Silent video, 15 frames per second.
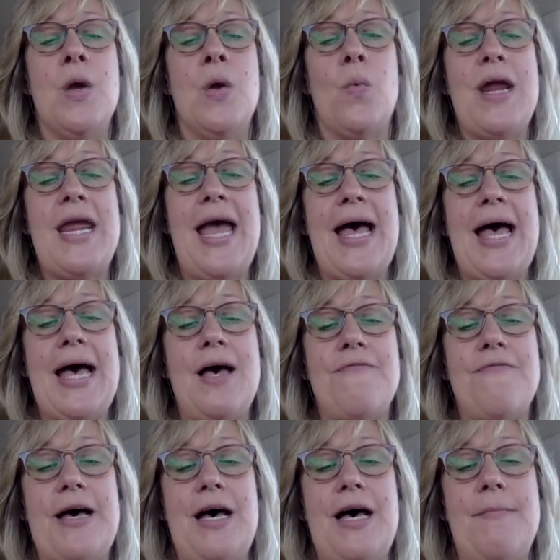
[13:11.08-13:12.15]
we
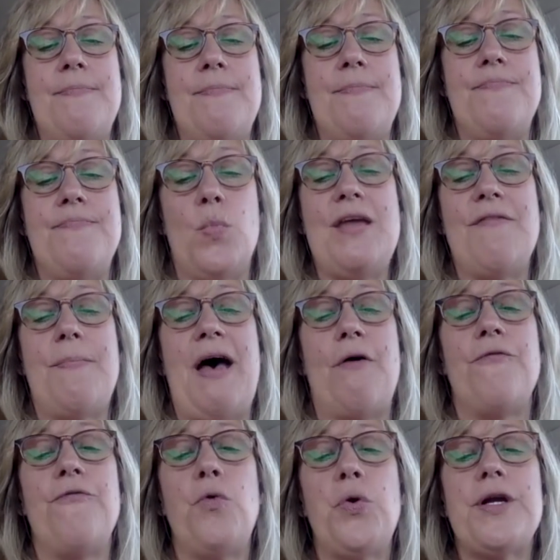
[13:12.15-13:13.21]
have
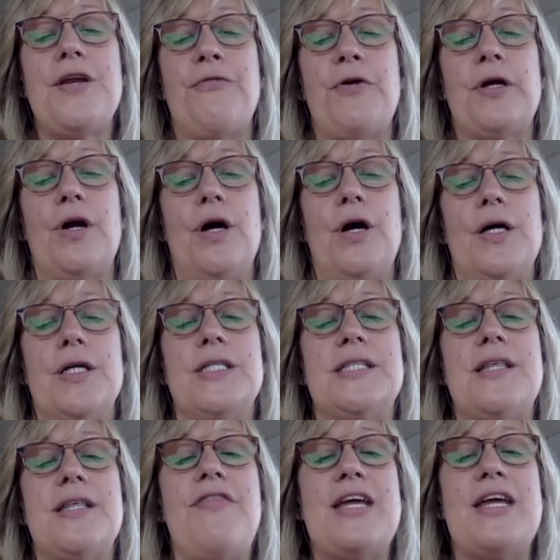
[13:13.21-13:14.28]
about 4 different cards
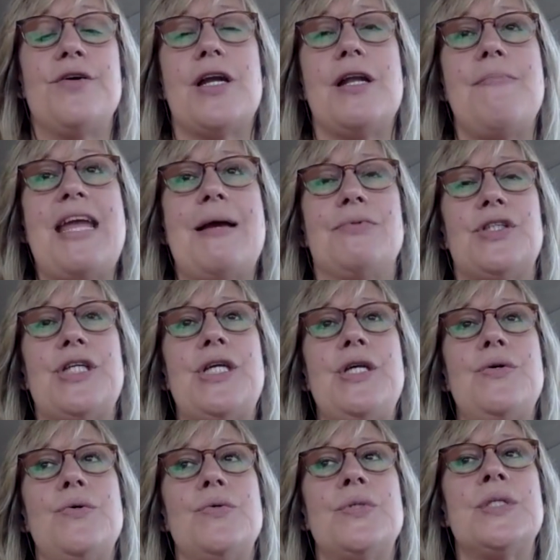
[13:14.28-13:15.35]
that you're going to be able to
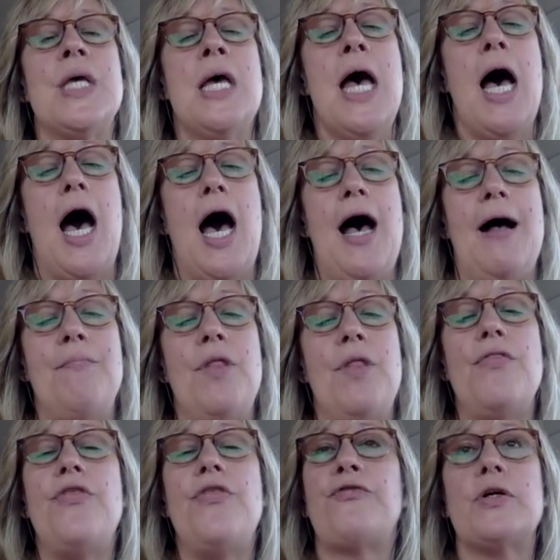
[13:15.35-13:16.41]
use.
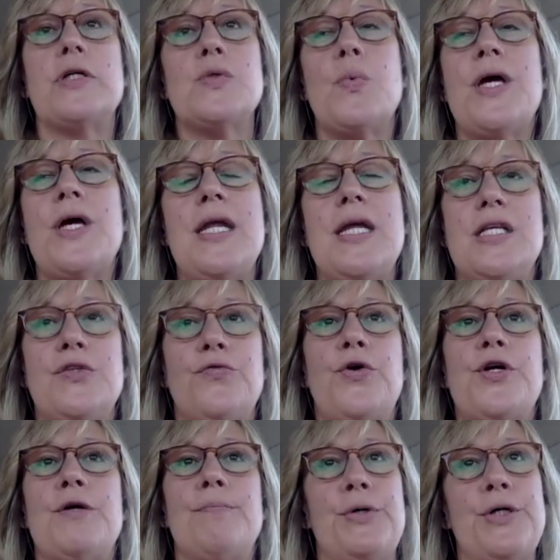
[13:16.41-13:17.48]
The first one is for
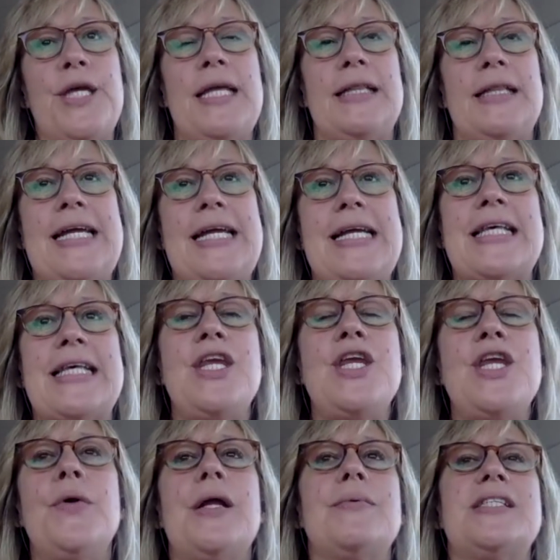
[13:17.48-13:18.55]
your booking leads. And you
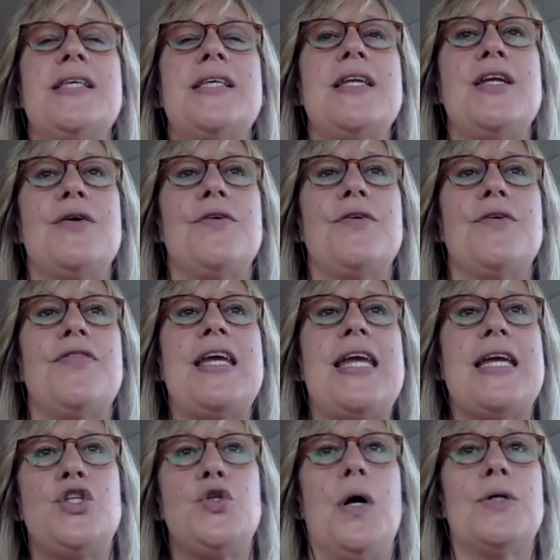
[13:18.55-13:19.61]
know what, I was sitting here
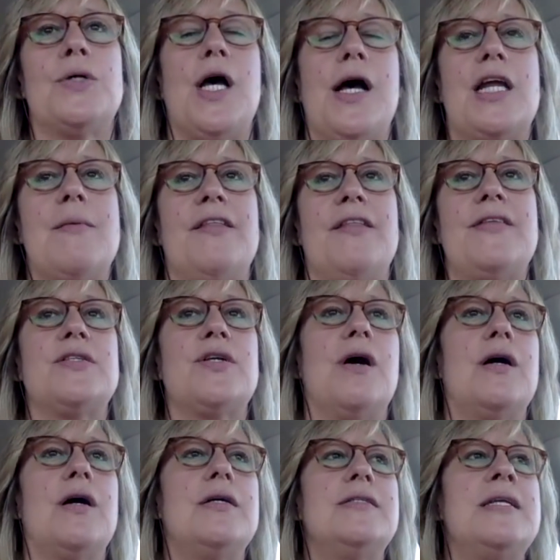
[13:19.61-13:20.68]
thinking as you all were talking about these
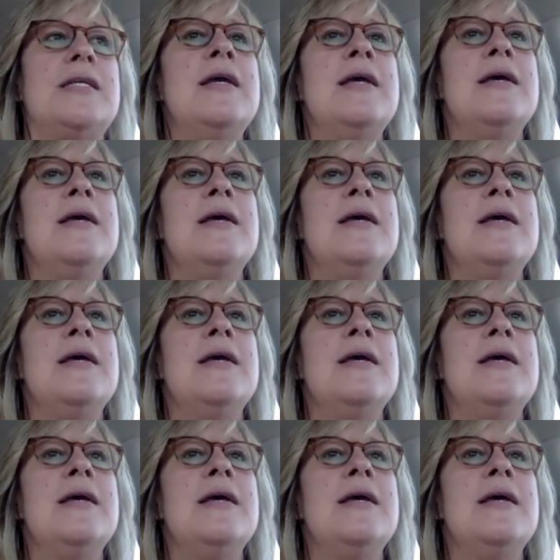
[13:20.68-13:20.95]
cards and,